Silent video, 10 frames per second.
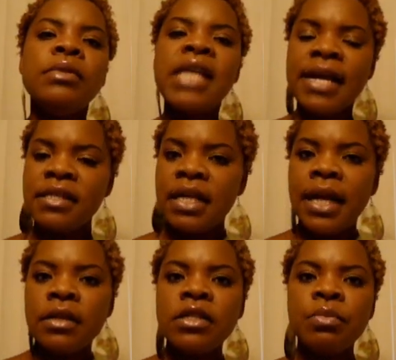testing
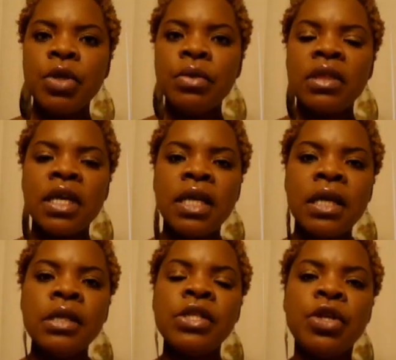out some new
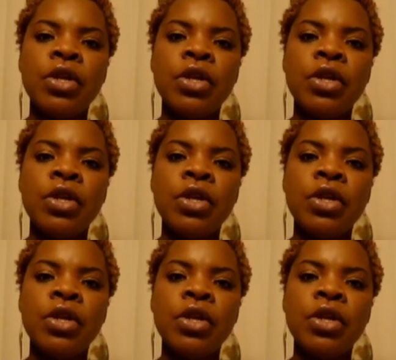things.